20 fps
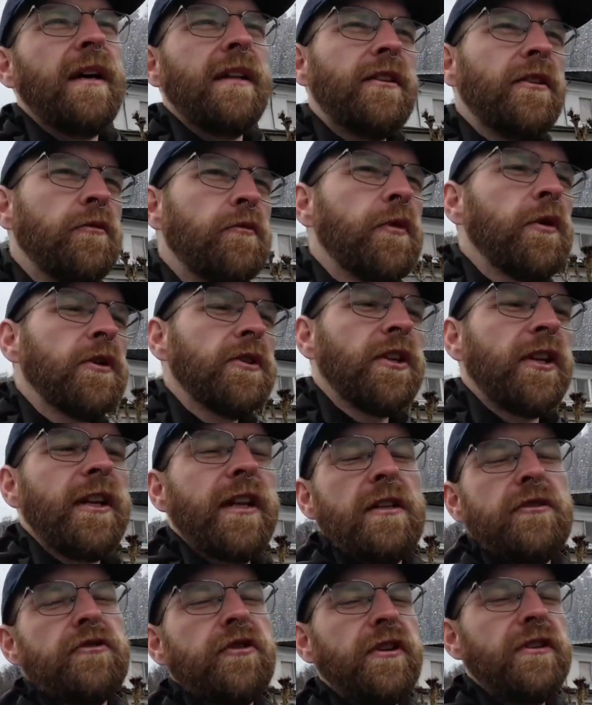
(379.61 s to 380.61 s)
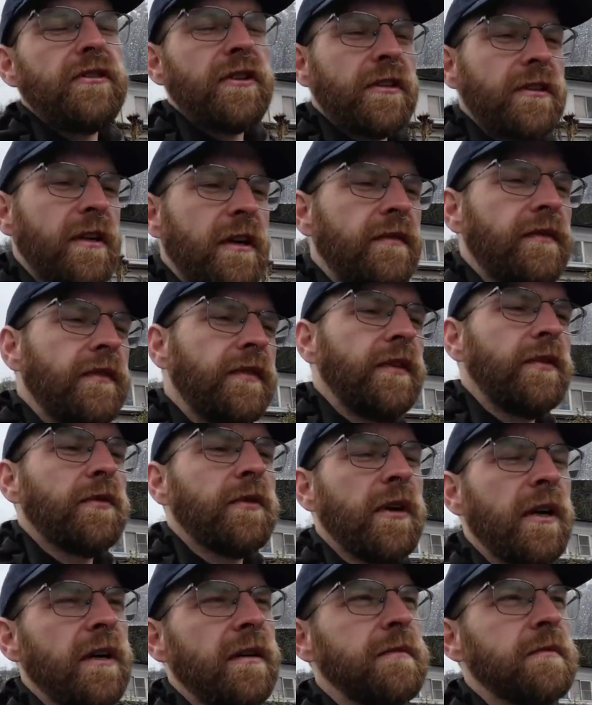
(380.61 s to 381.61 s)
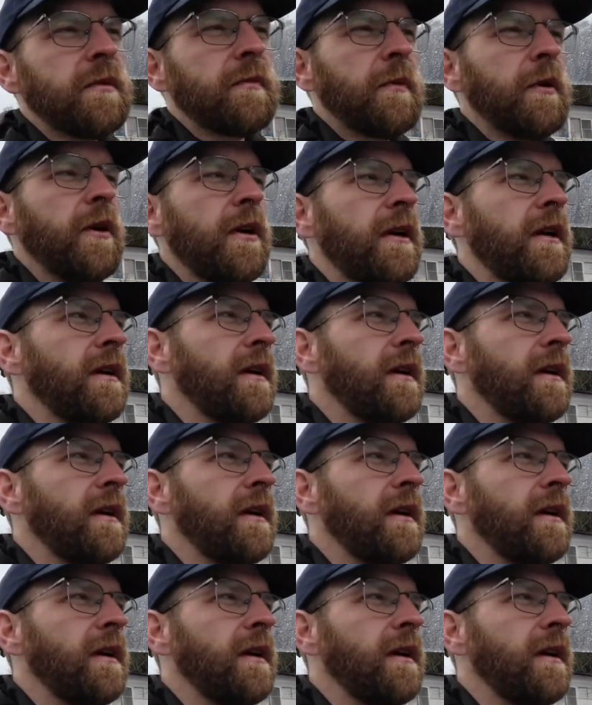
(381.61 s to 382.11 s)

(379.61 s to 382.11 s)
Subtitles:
Do budget and then treat yourself a few times, but